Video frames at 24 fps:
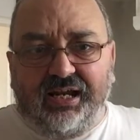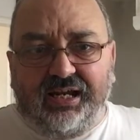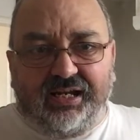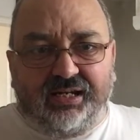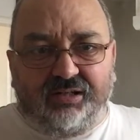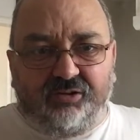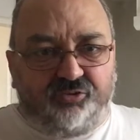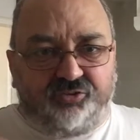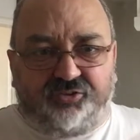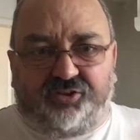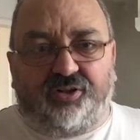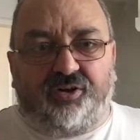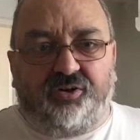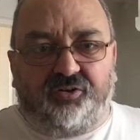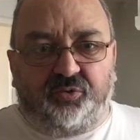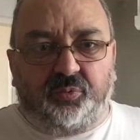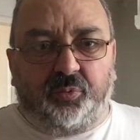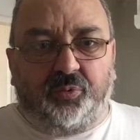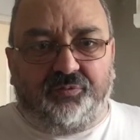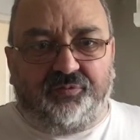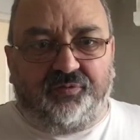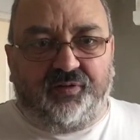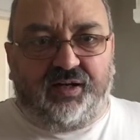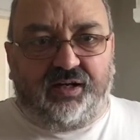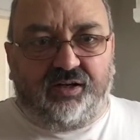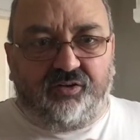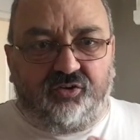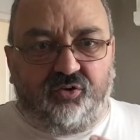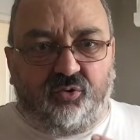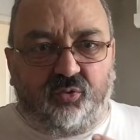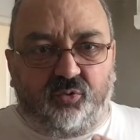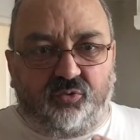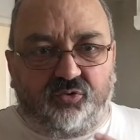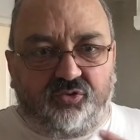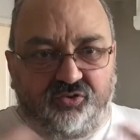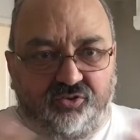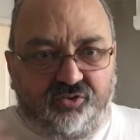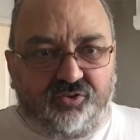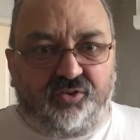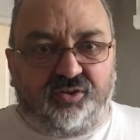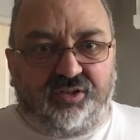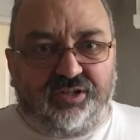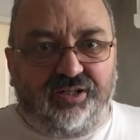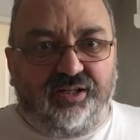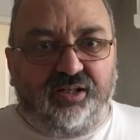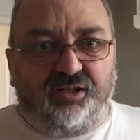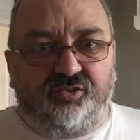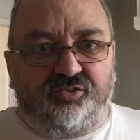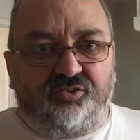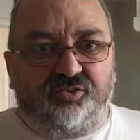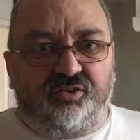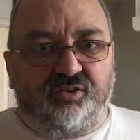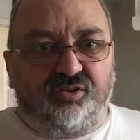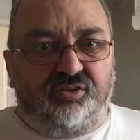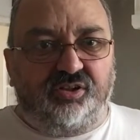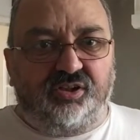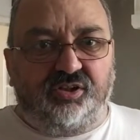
It'll start to affect your circulation.